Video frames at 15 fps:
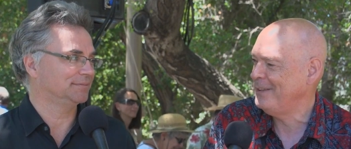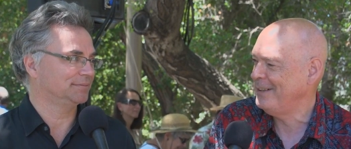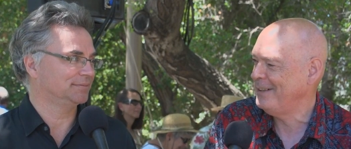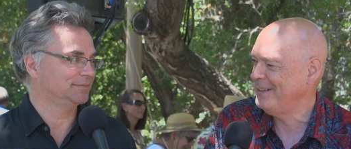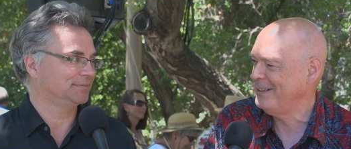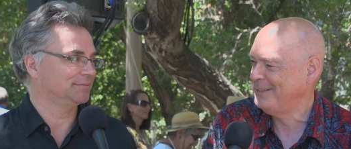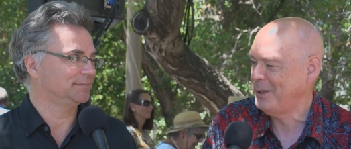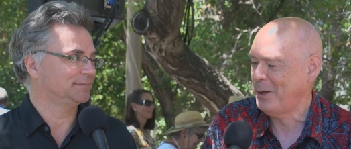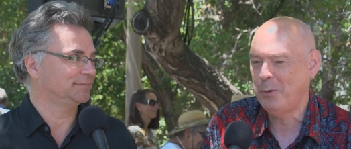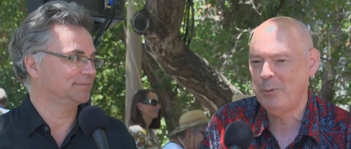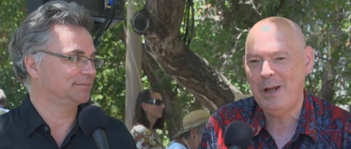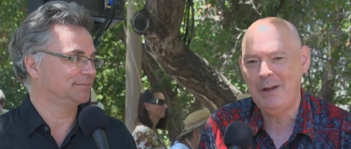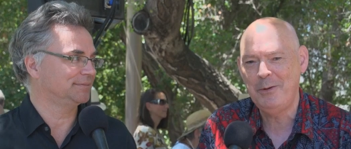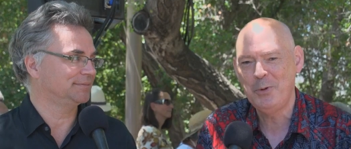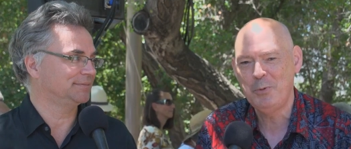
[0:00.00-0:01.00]
Speaker 1: uh,
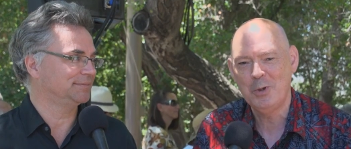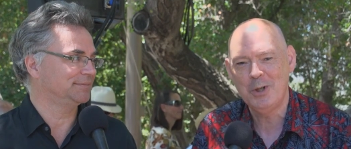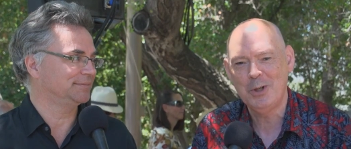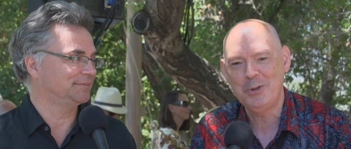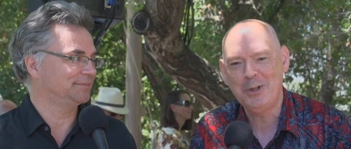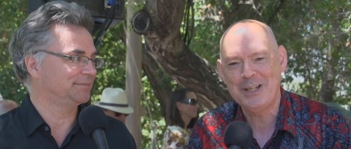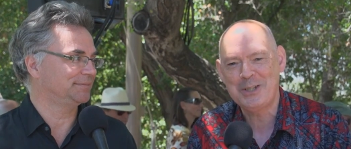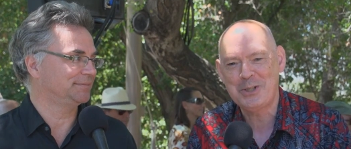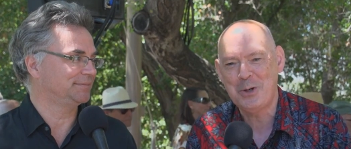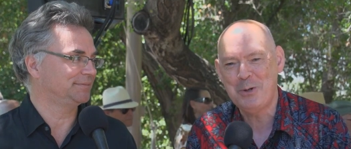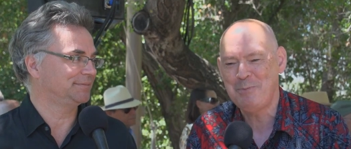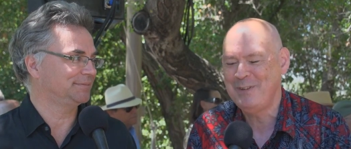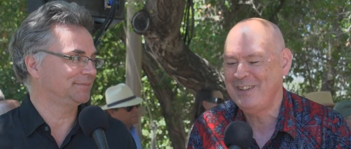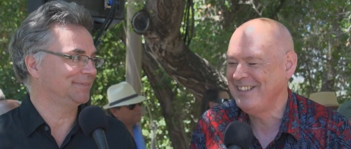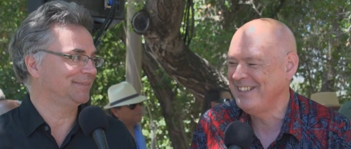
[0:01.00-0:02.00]
around the world. Let's
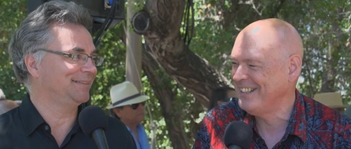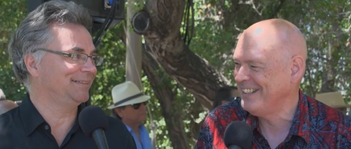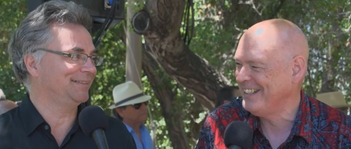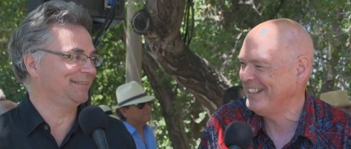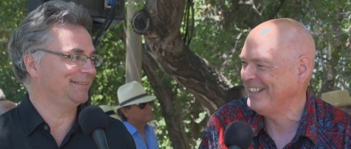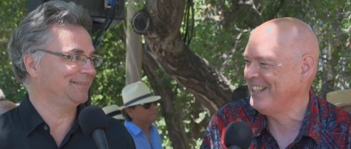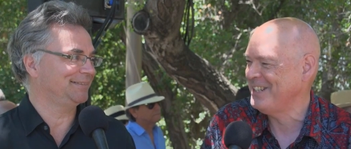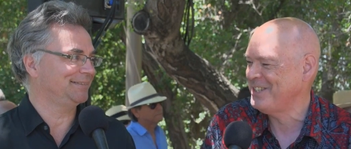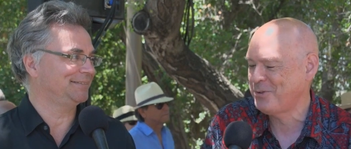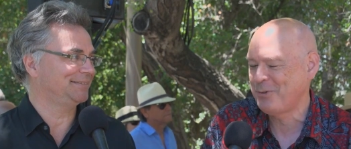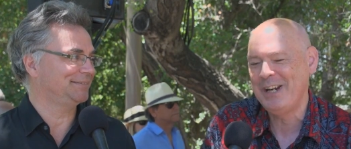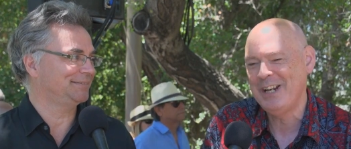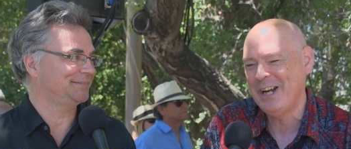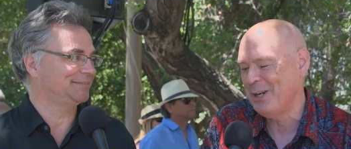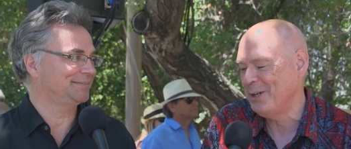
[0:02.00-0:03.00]
hope, and uh, it's
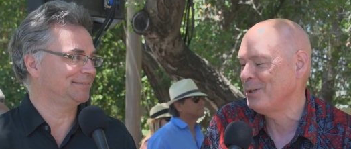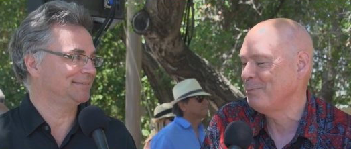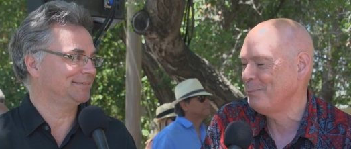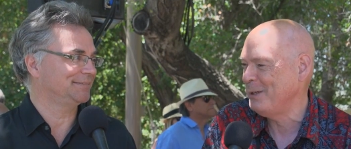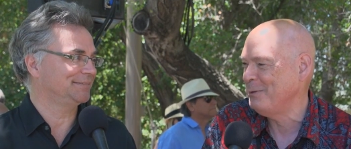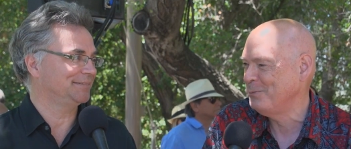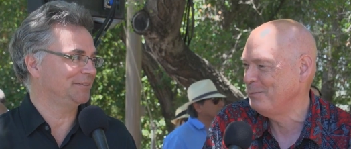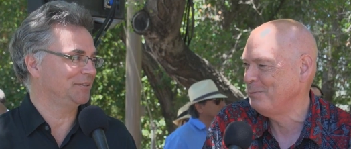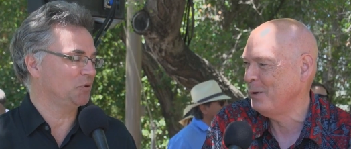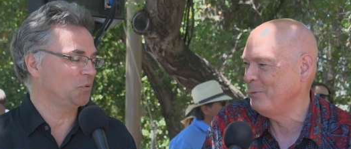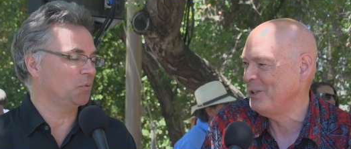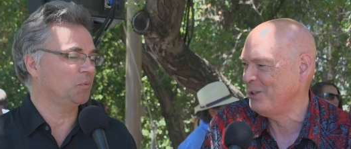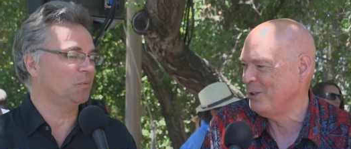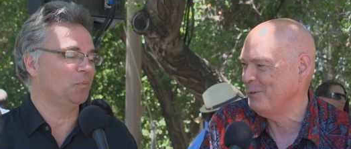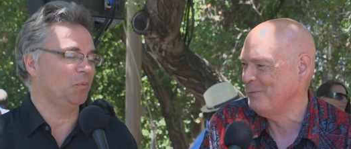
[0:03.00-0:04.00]
great honor to be be
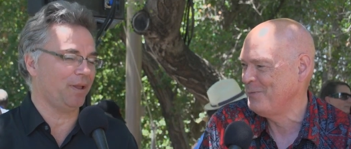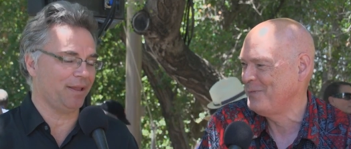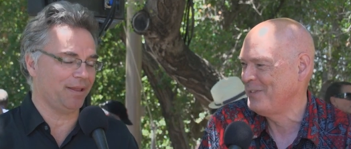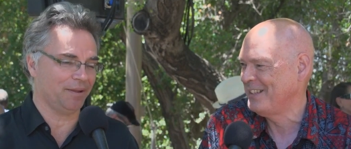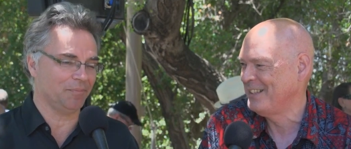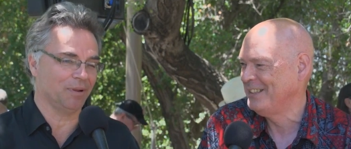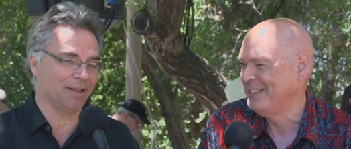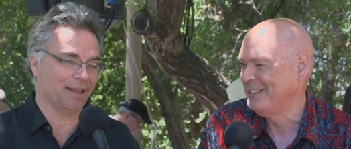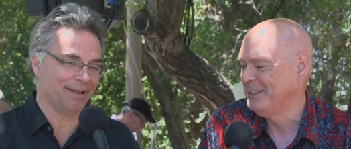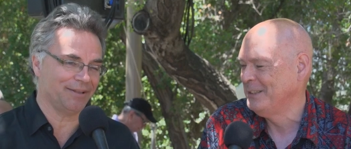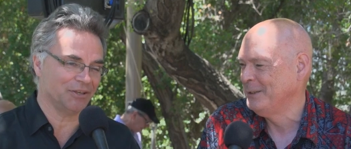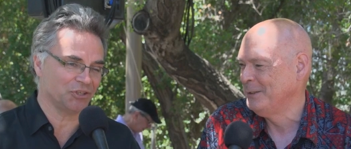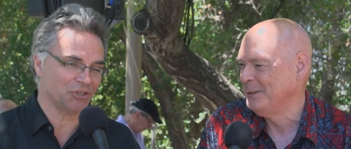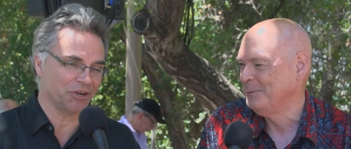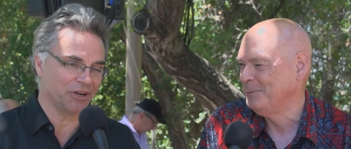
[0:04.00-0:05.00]
with you.
Speaker 2: Well, I'm
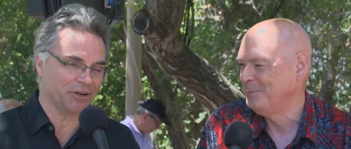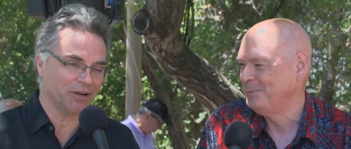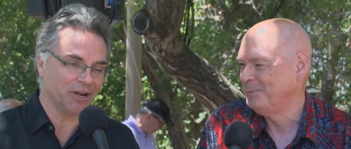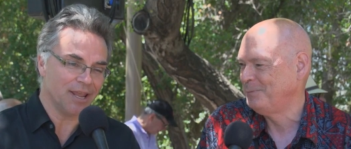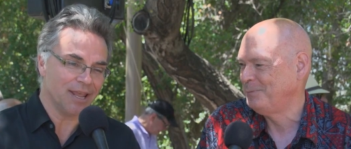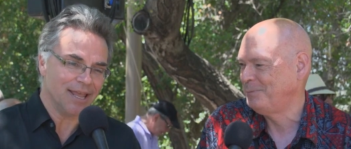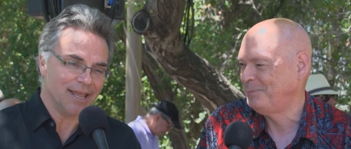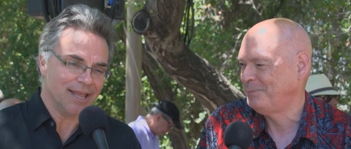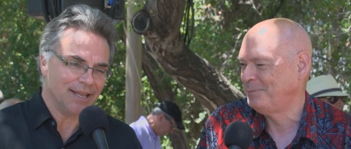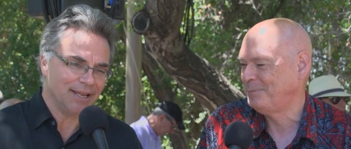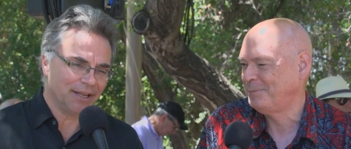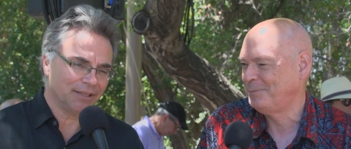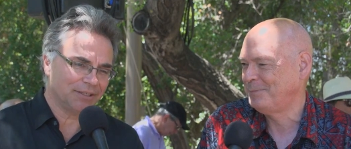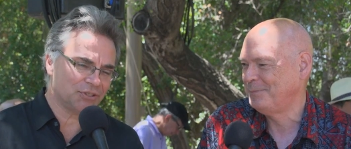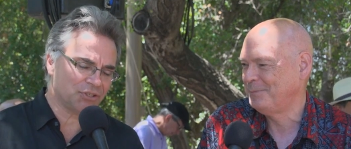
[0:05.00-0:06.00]
glad that you're here.
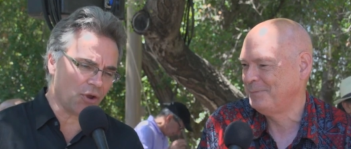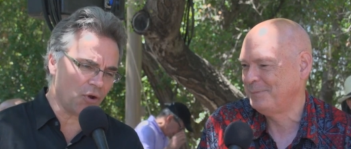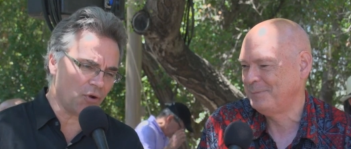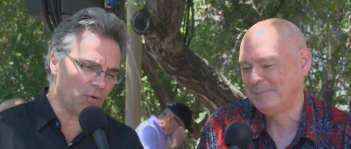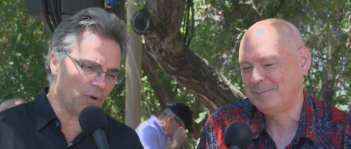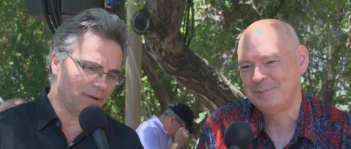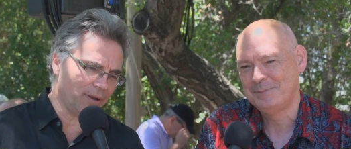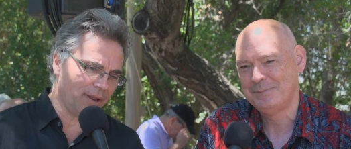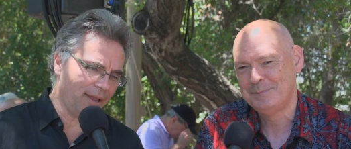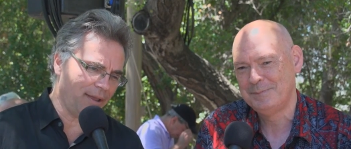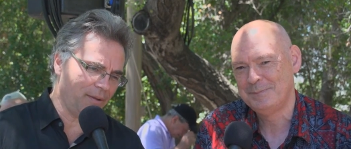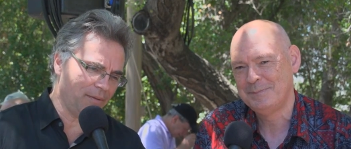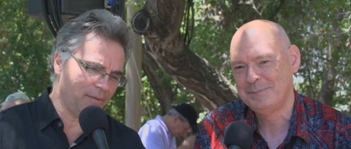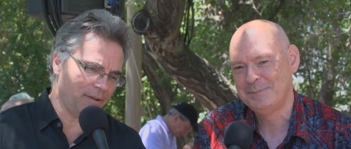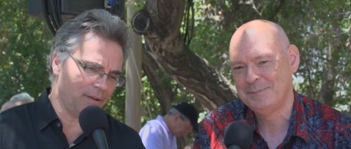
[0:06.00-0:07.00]
So
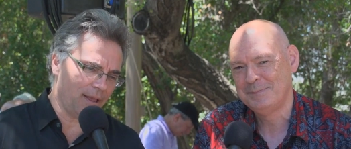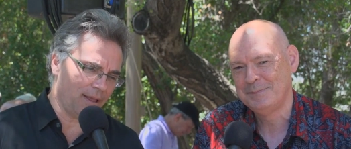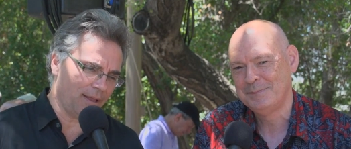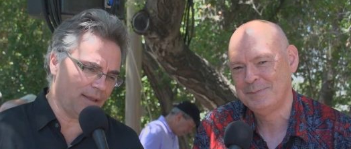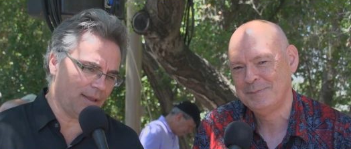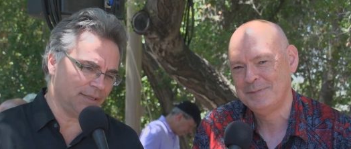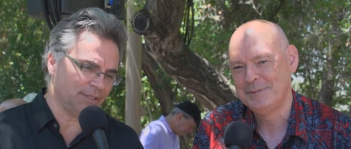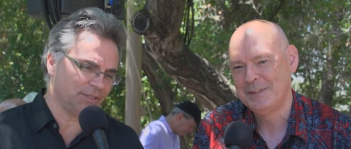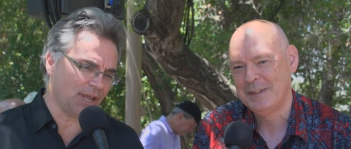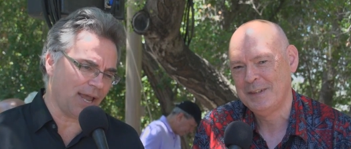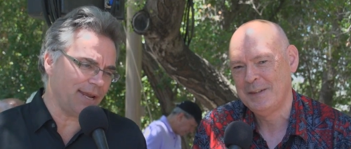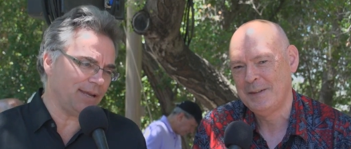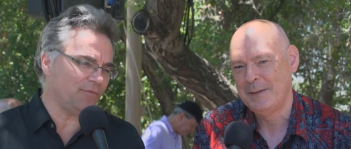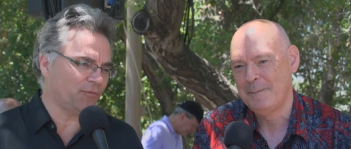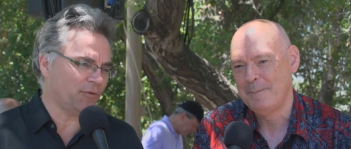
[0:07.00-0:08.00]

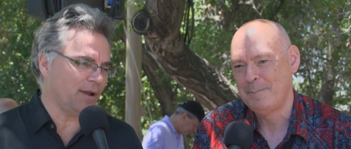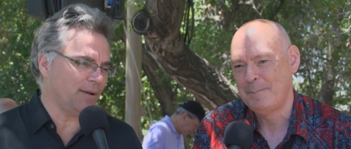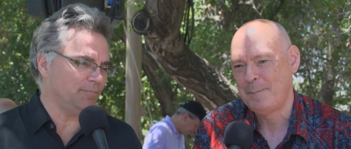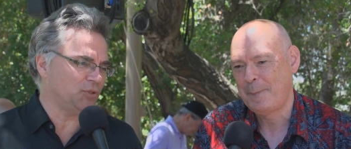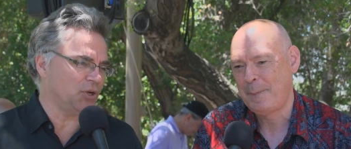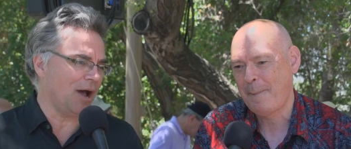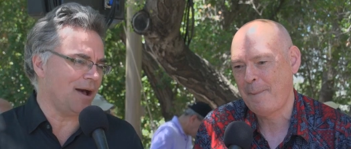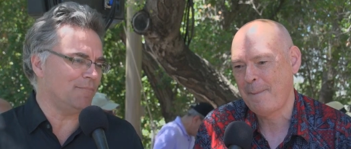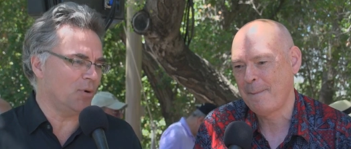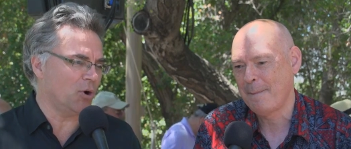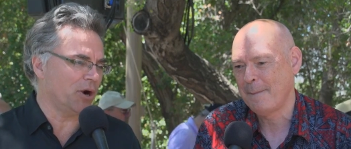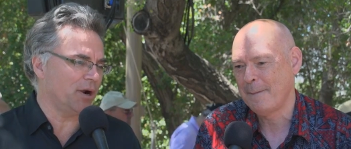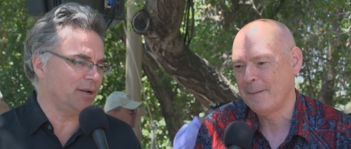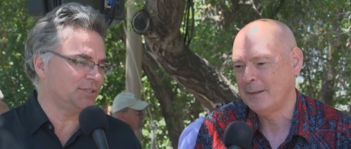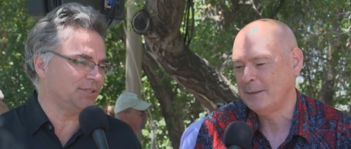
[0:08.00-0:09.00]
aside from Tom
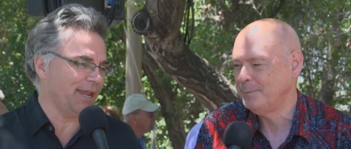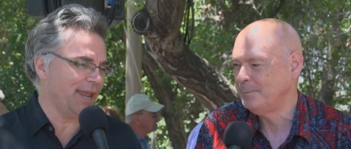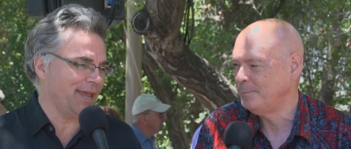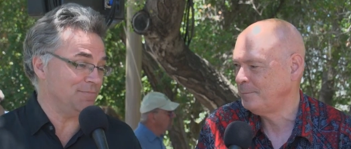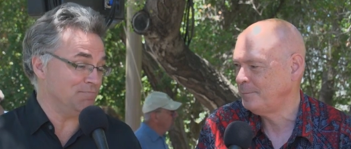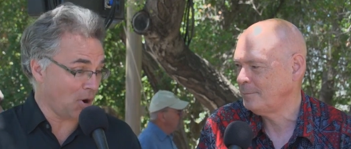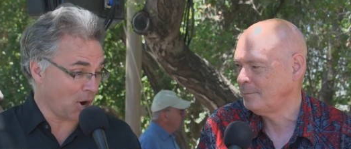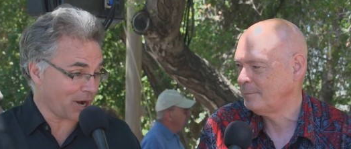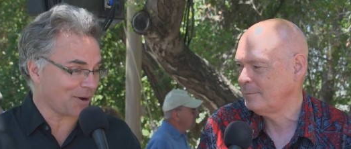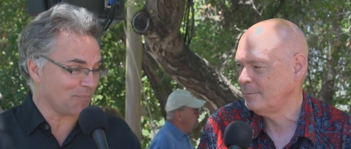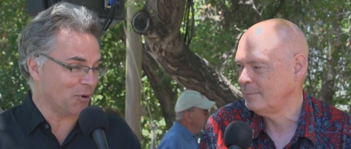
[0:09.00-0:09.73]
Morris and Mark